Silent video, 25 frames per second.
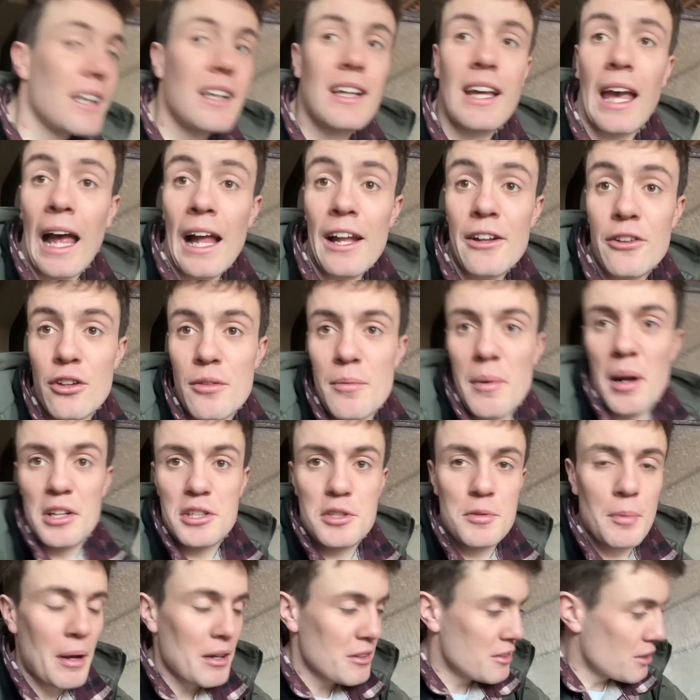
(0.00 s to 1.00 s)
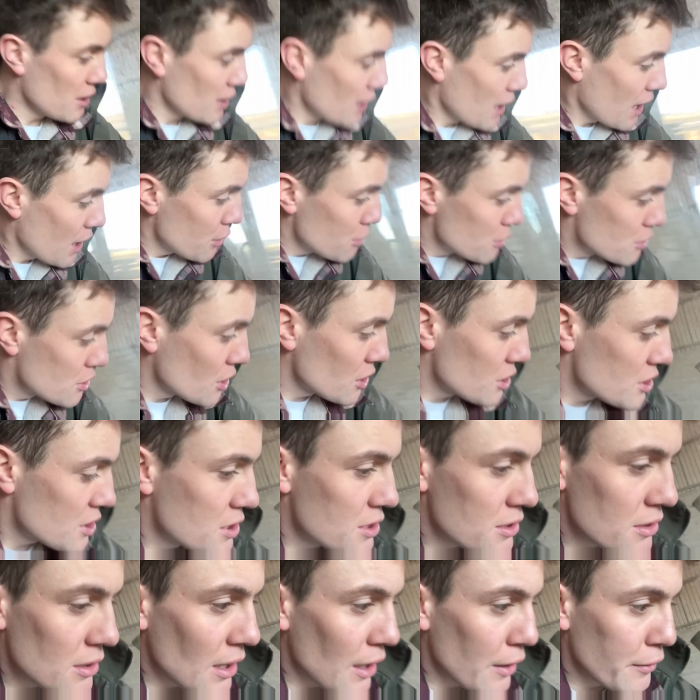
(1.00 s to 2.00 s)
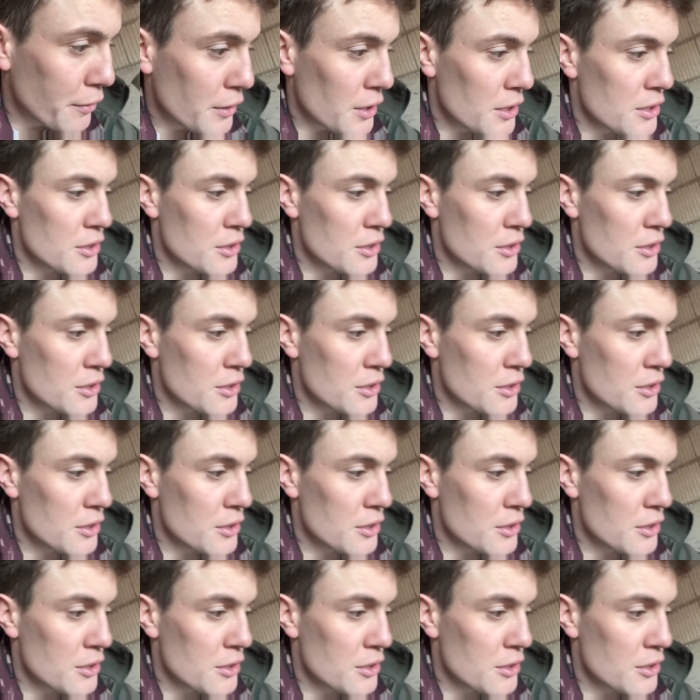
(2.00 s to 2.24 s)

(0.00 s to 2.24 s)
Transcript: Can't do much about it now. Just have to